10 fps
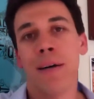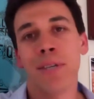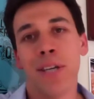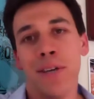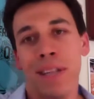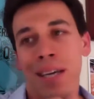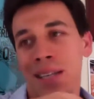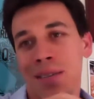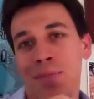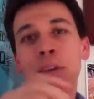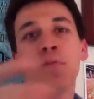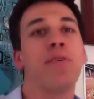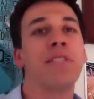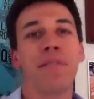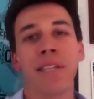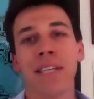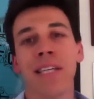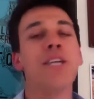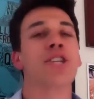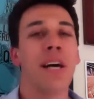the rainforest of
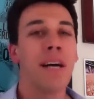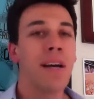Indonesia